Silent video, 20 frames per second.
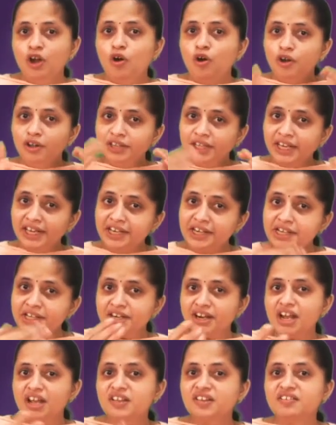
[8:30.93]
on
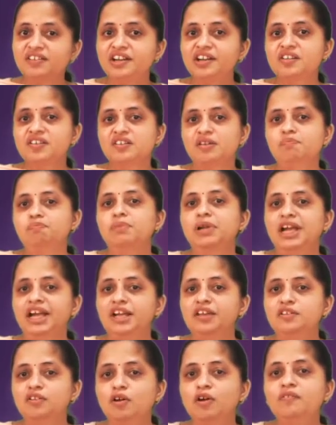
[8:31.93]
intrastate
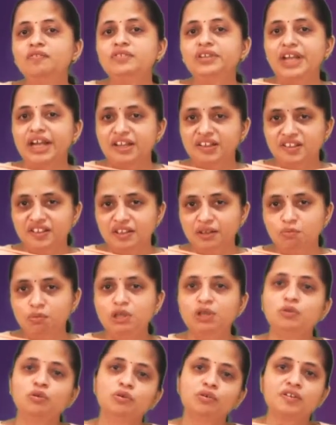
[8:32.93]
supplies of
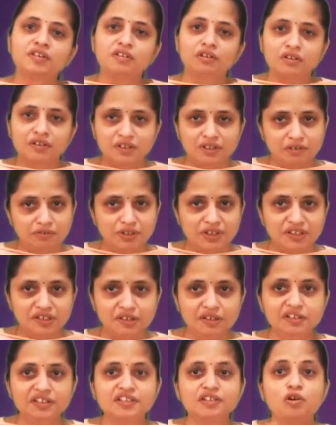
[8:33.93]
taxable goods or
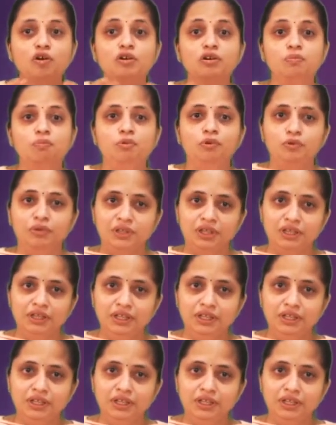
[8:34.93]
services or both.